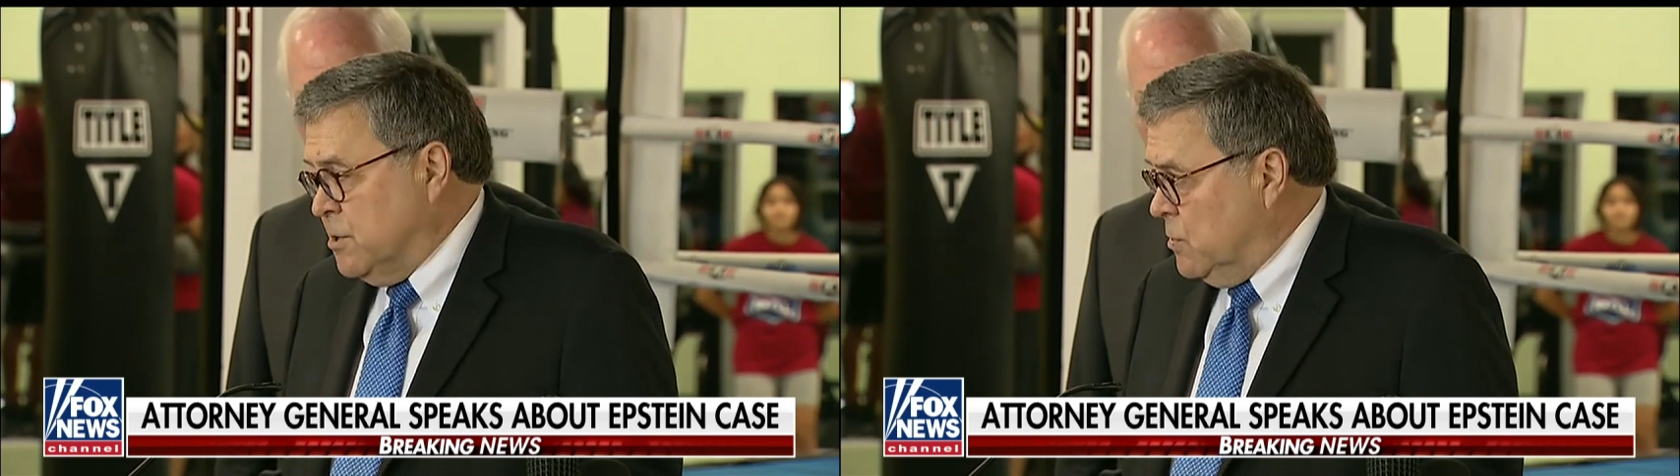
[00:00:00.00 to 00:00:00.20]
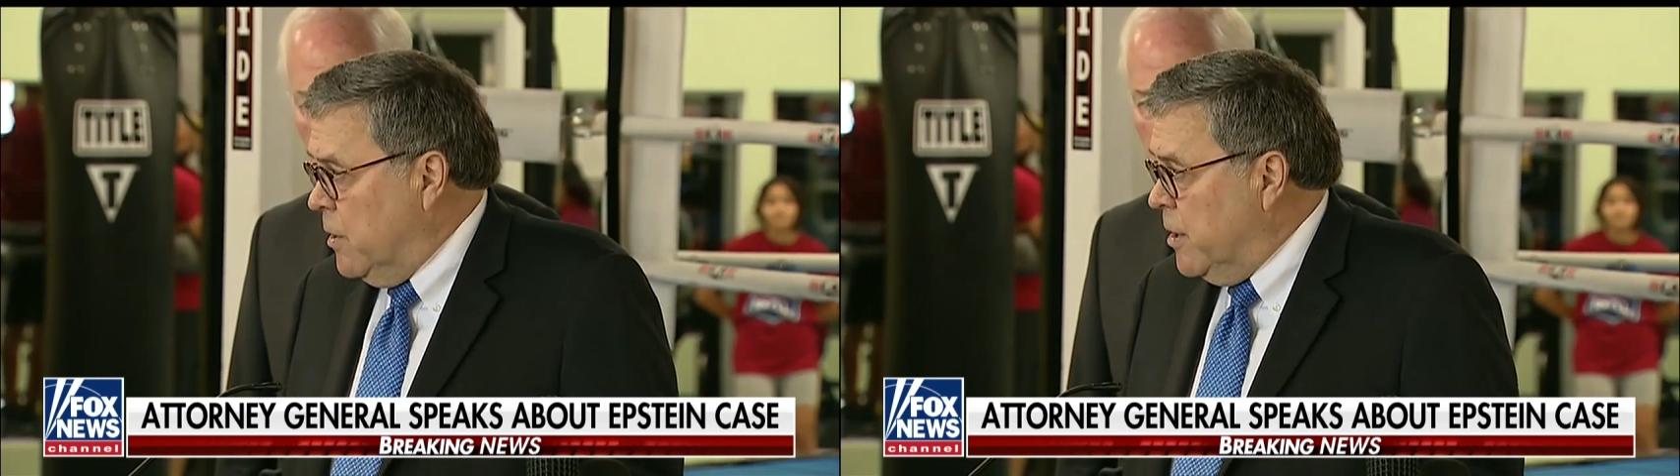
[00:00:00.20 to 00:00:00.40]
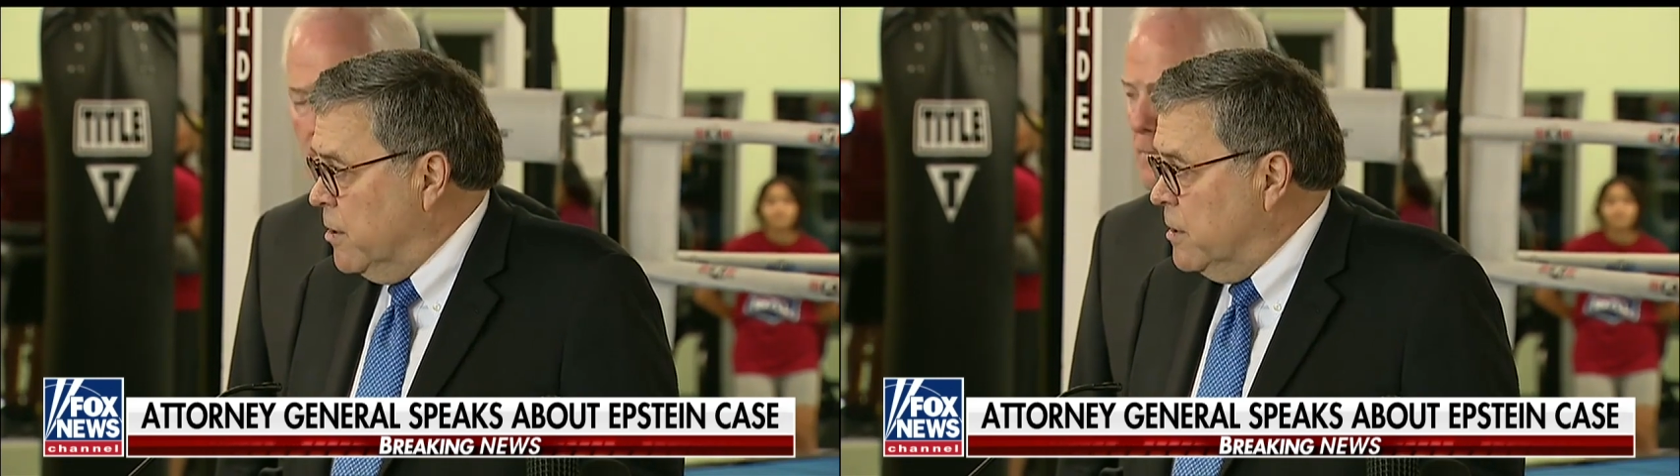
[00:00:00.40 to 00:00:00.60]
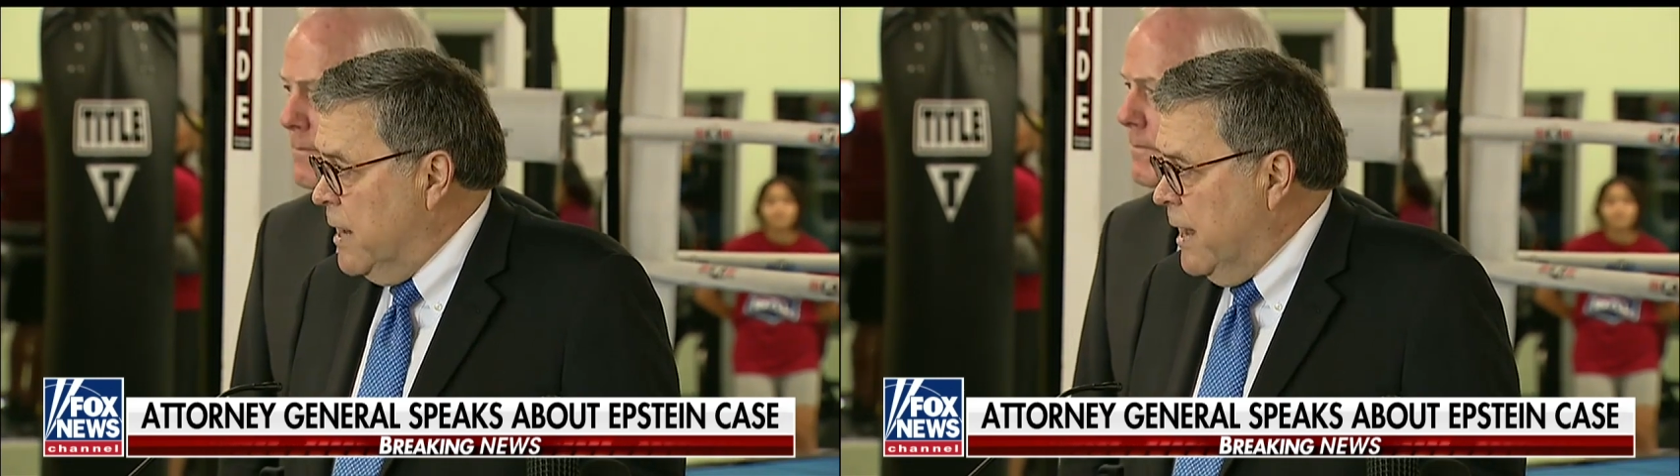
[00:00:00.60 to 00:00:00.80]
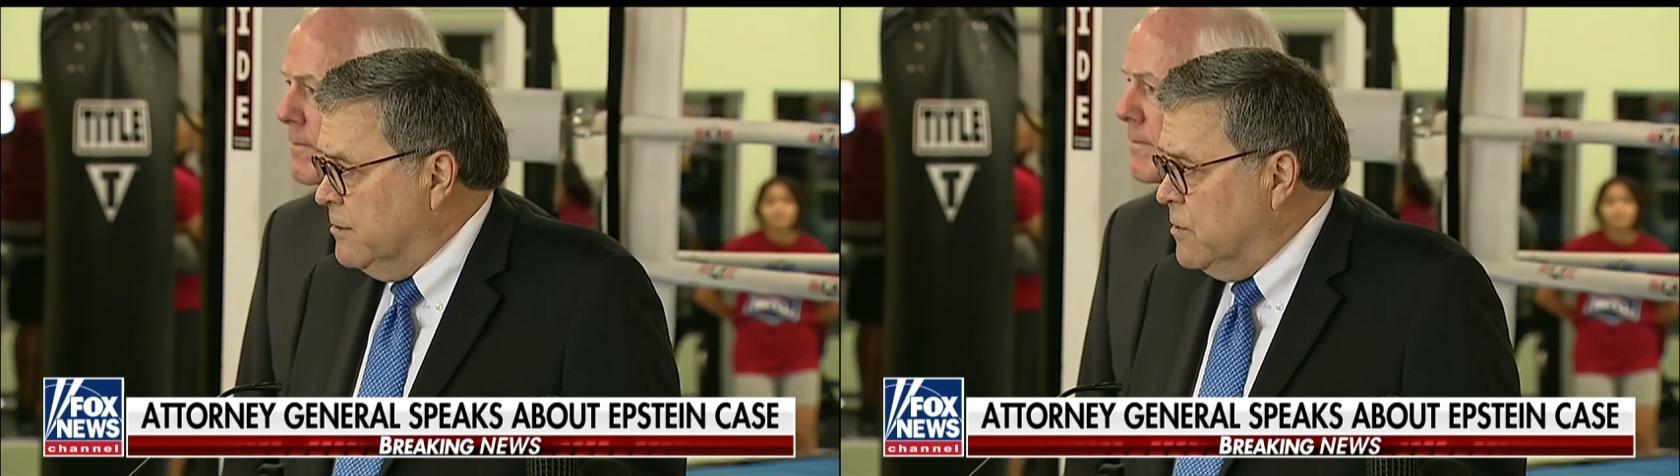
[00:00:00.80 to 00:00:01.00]
Sawyer
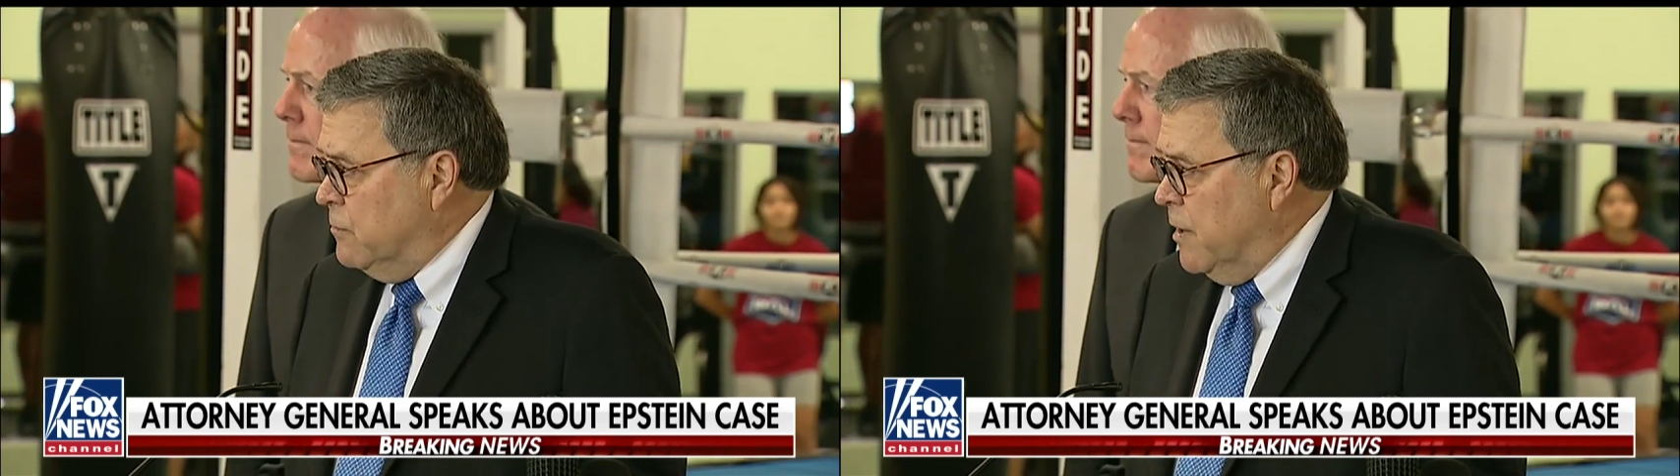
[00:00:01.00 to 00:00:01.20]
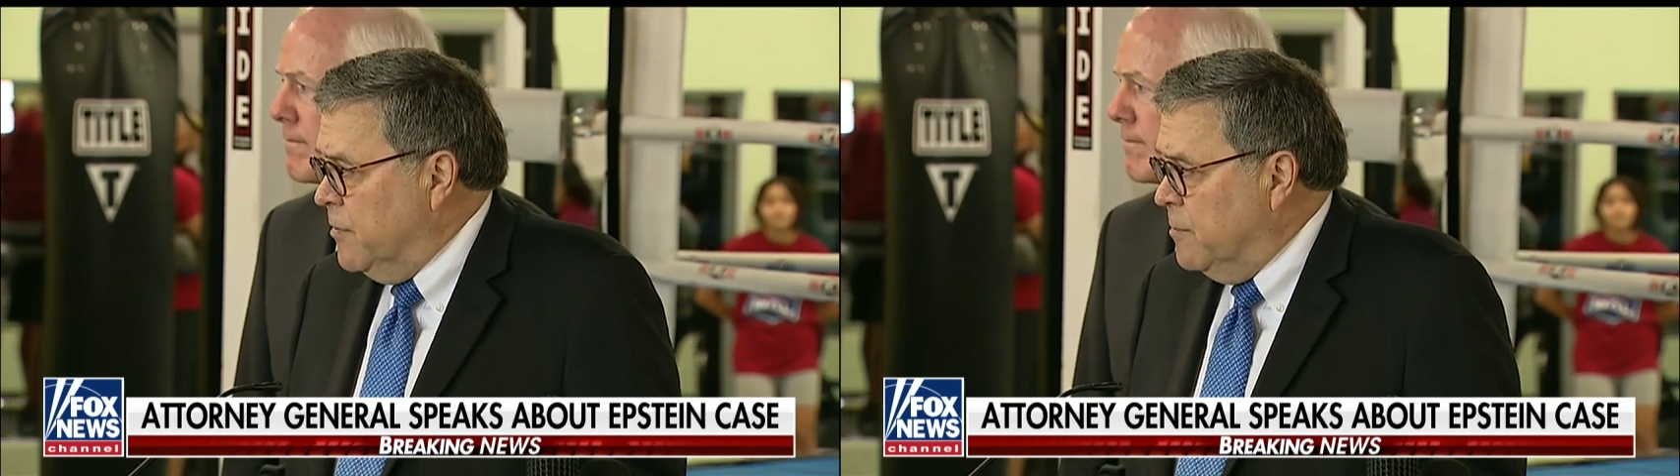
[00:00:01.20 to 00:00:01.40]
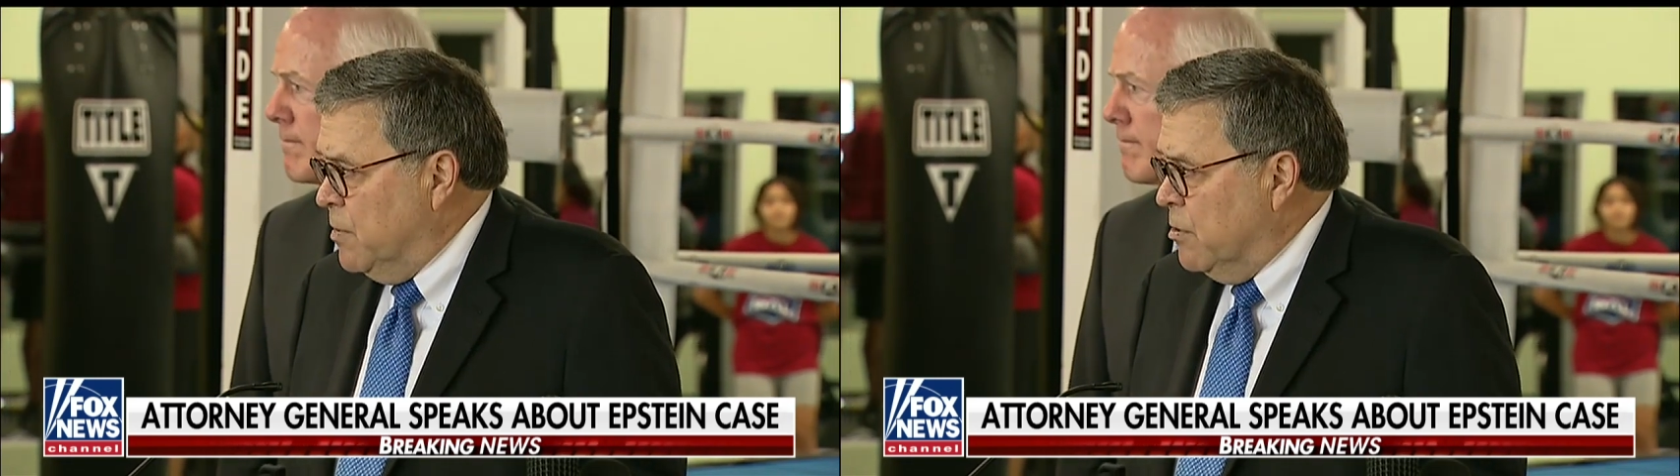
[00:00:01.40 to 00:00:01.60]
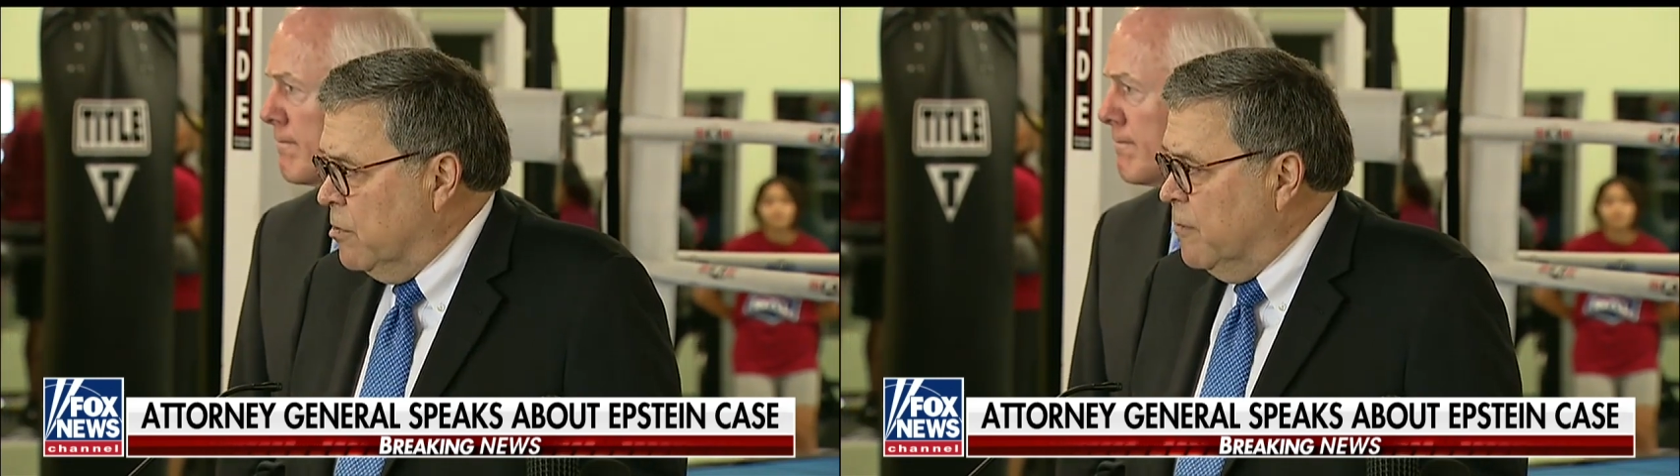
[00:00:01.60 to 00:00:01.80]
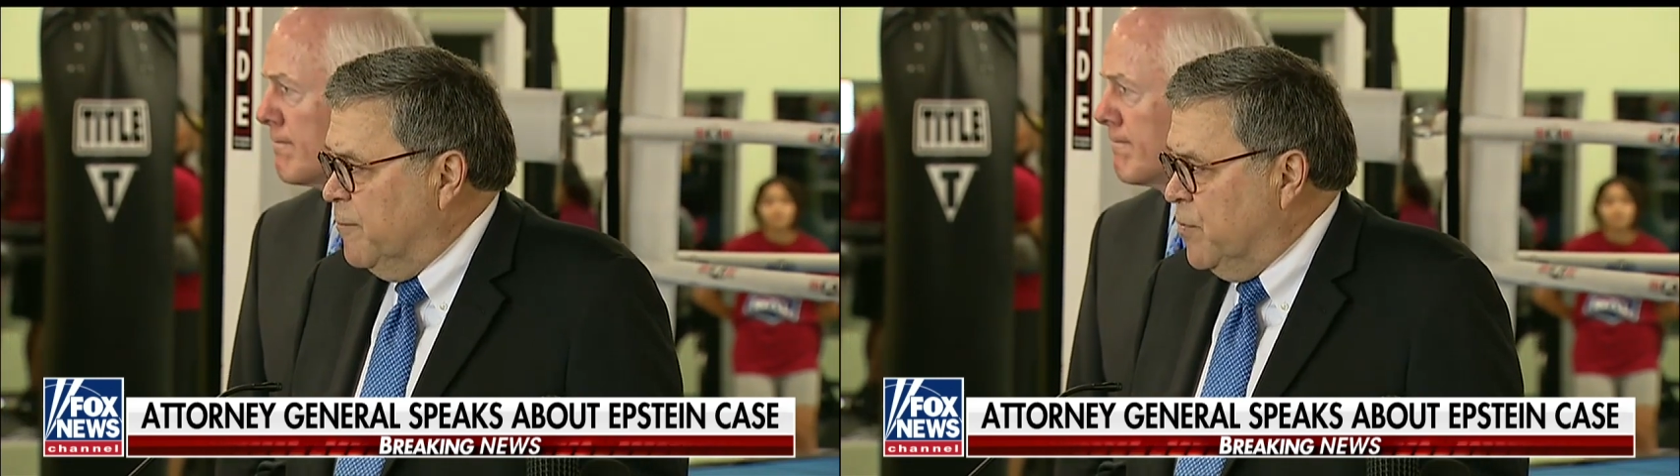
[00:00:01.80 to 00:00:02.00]
now to run the
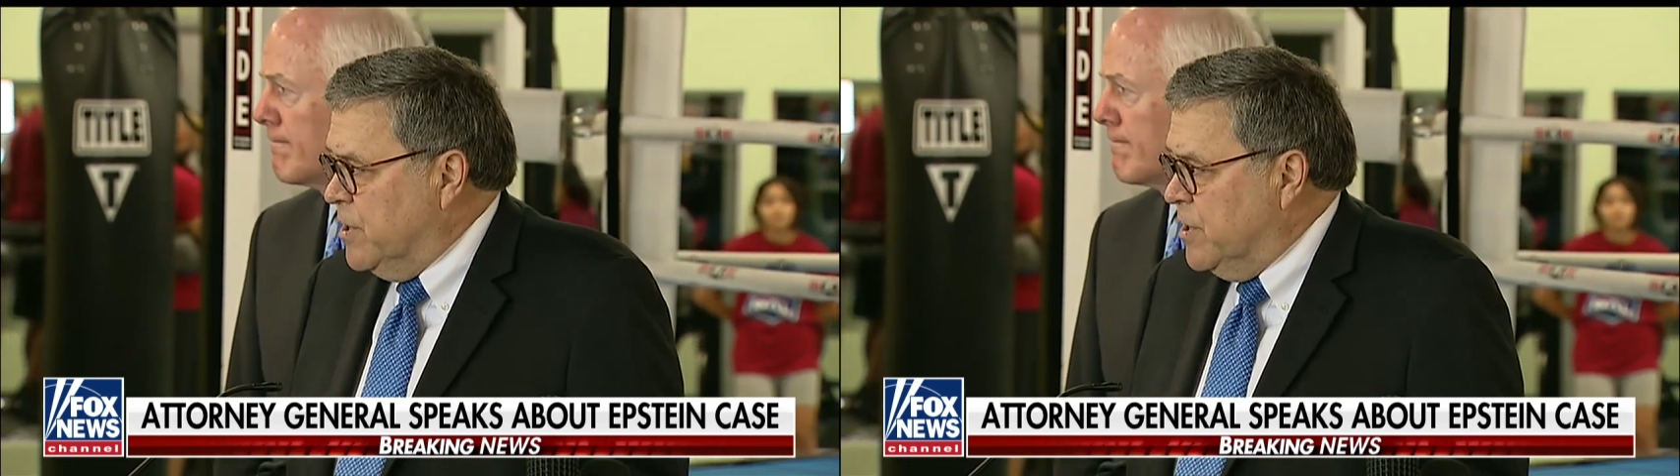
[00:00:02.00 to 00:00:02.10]
Bureau of